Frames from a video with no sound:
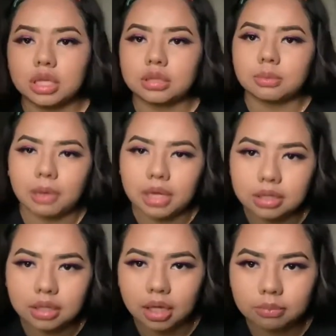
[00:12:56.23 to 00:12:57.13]
Going
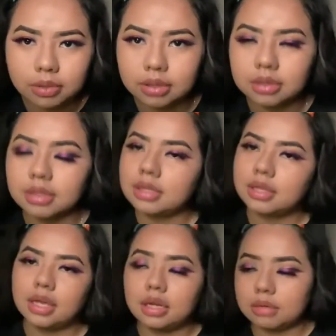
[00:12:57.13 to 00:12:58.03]
in with the
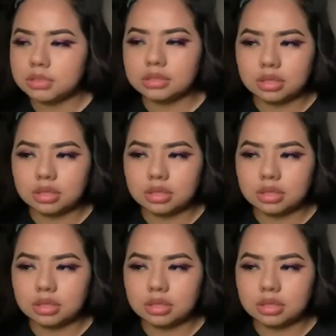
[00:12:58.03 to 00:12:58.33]
Anastasia